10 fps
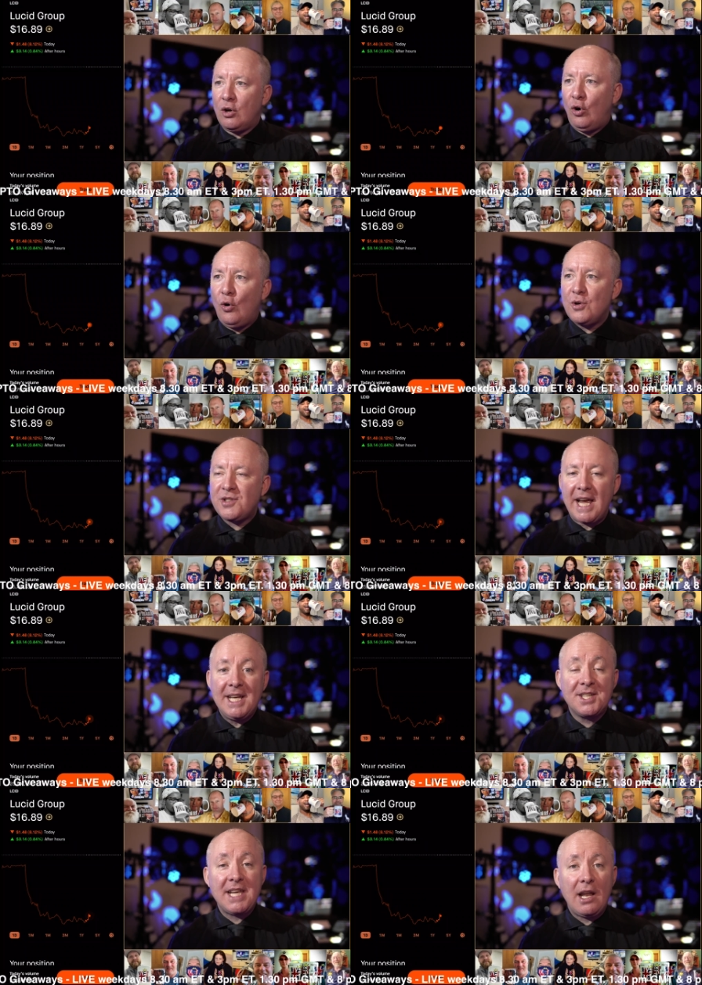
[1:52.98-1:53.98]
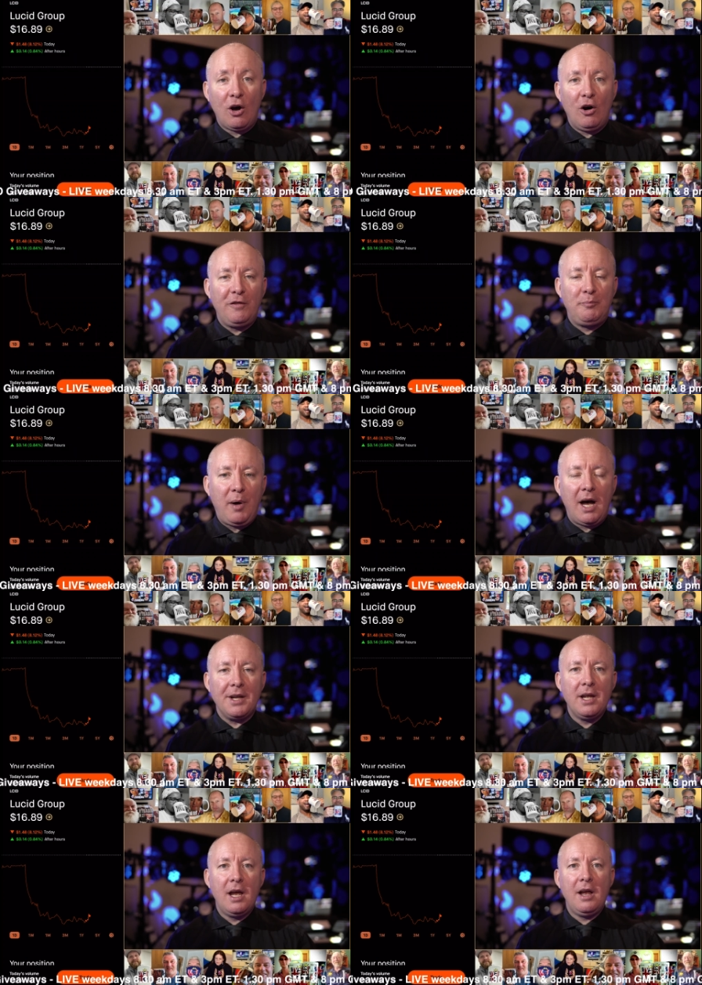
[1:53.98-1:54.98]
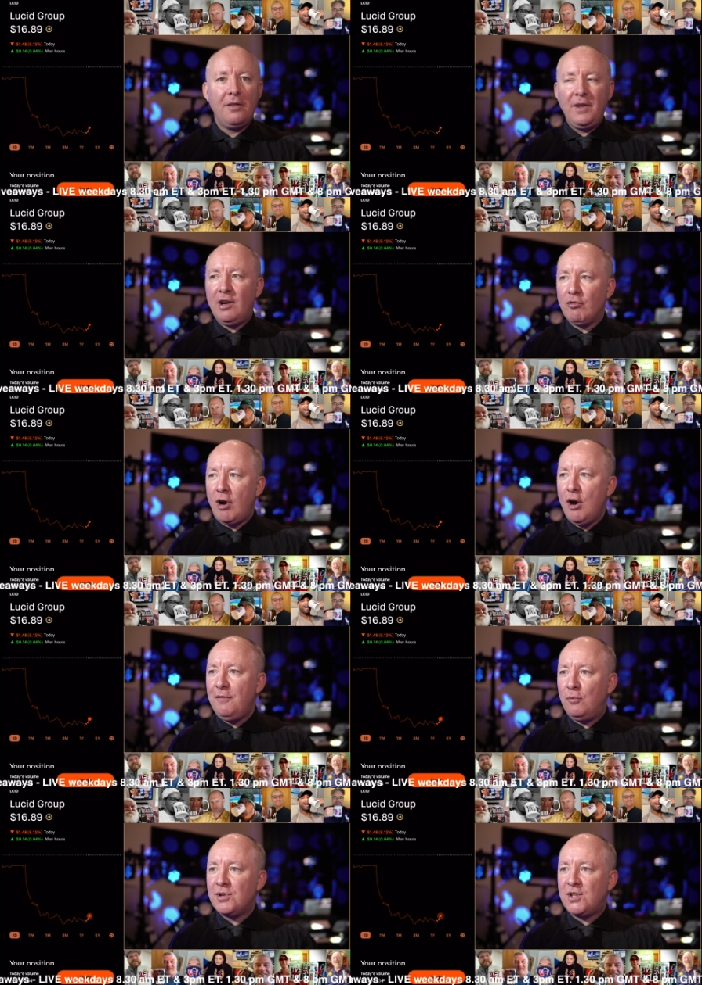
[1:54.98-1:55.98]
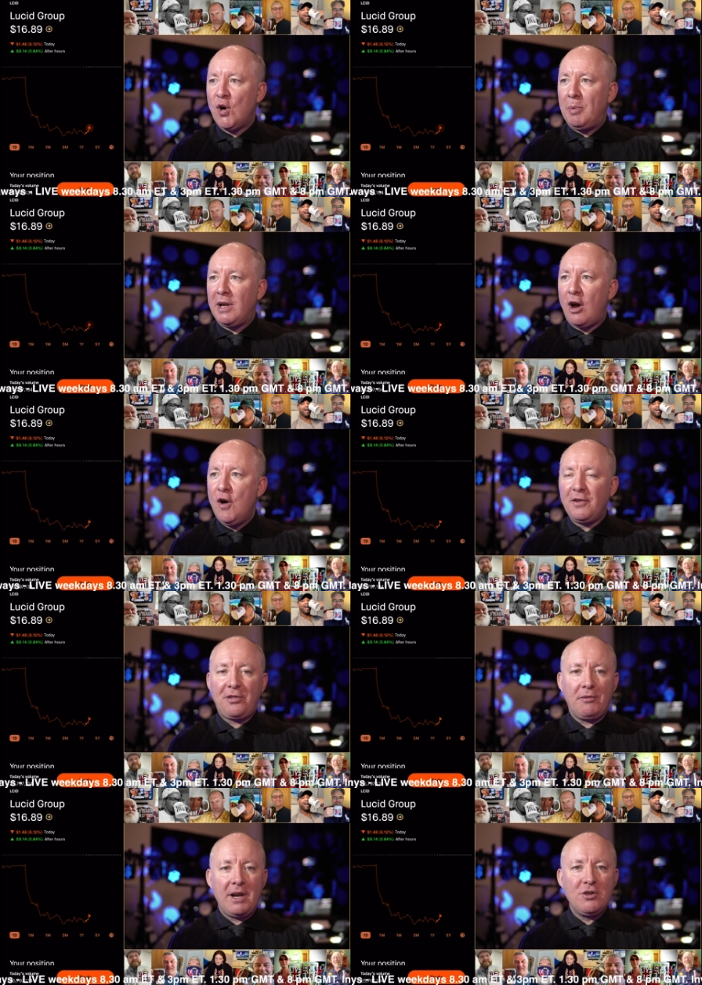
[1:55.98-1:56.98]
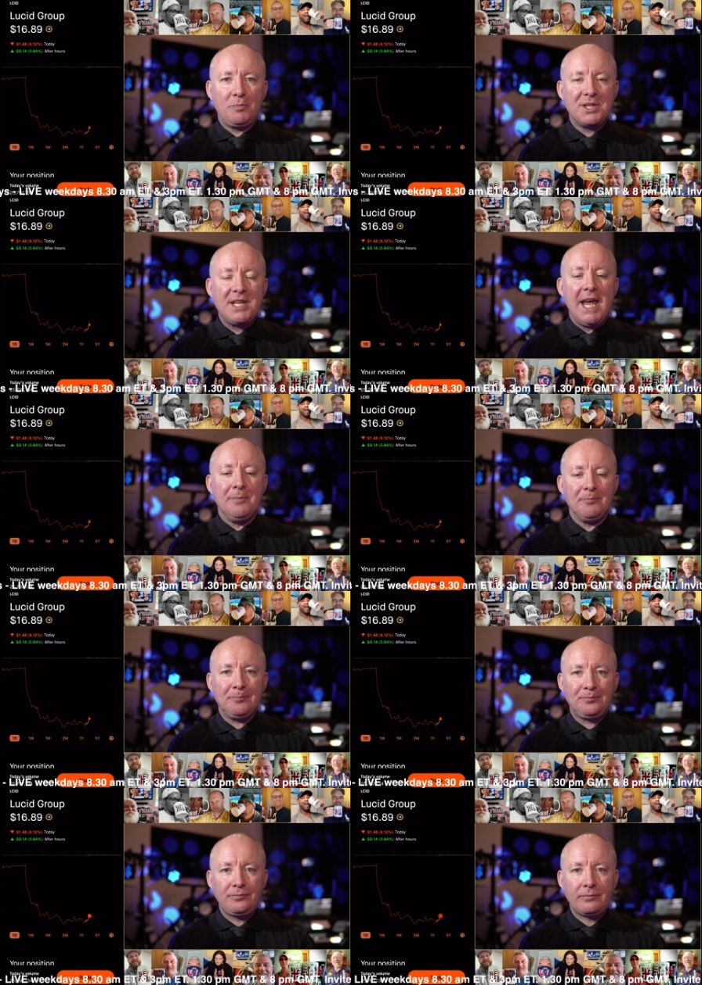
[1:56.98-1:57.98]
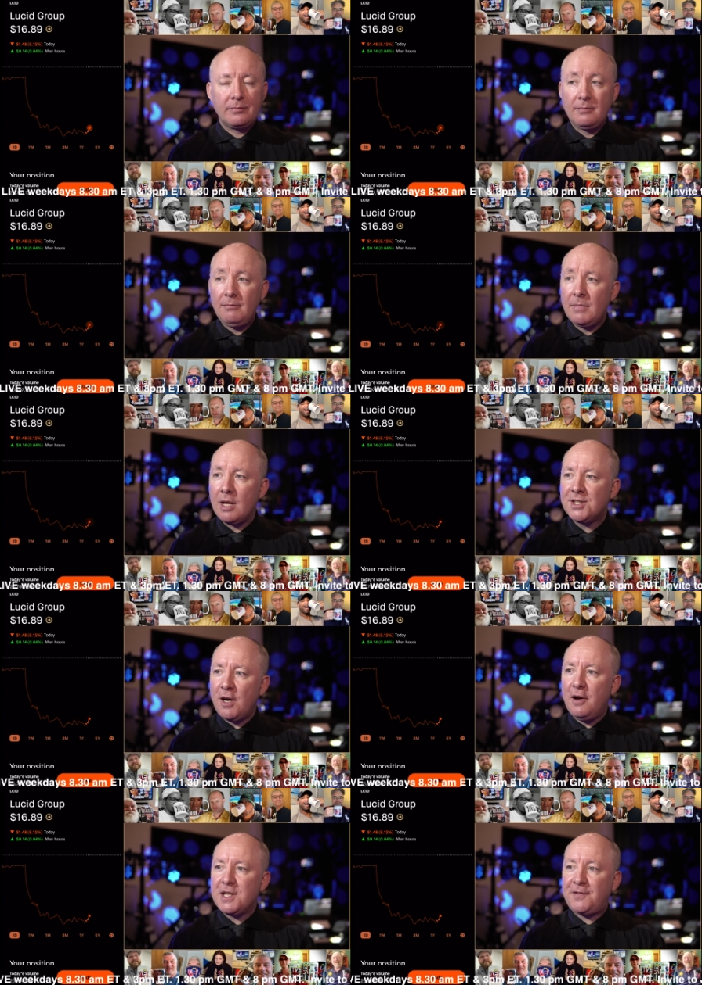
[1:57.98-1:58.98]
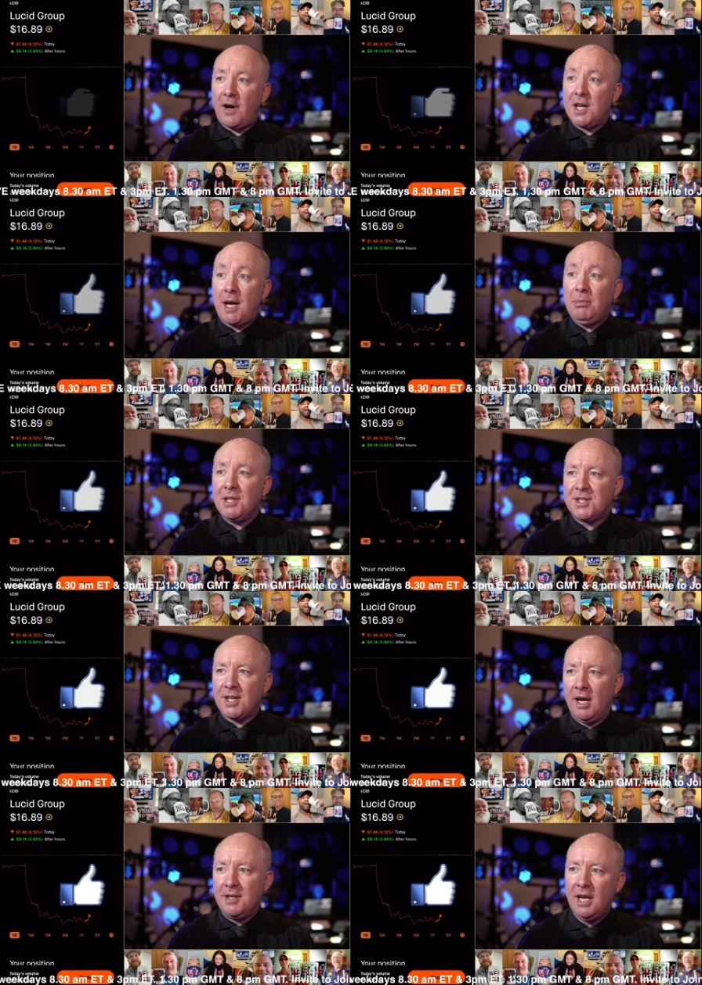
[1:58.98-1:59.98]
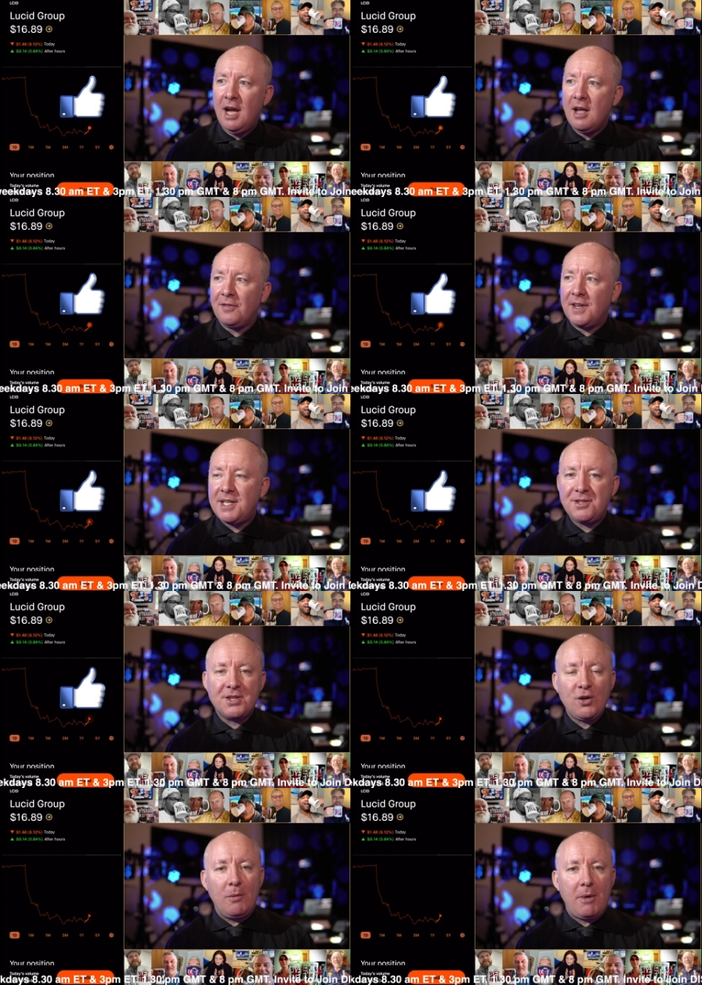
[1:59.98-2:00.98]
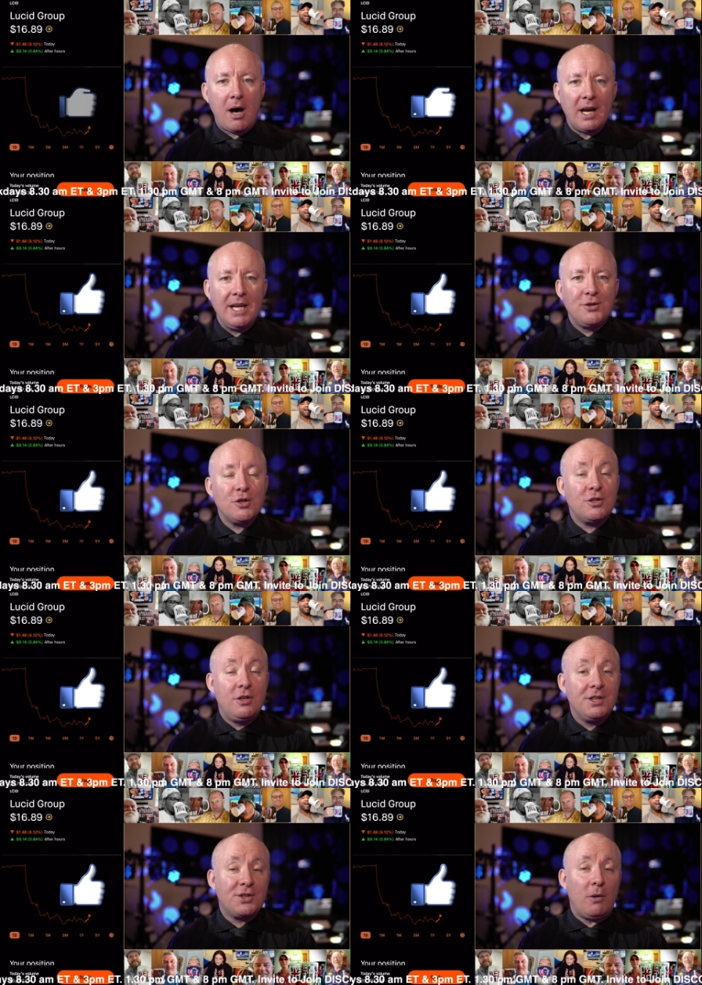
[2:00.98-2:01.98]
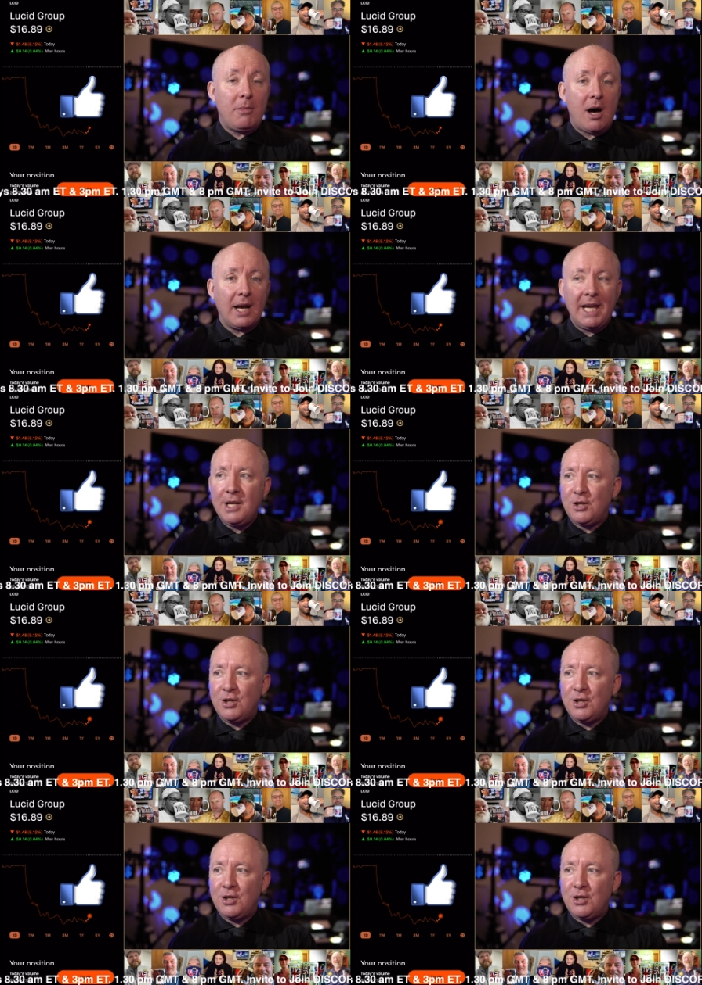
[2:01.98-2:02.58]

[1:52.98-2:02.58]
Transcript: caused a sell off, but the growth will still be over 300%. So as far as I'm concerned, this is the stock market do, stock market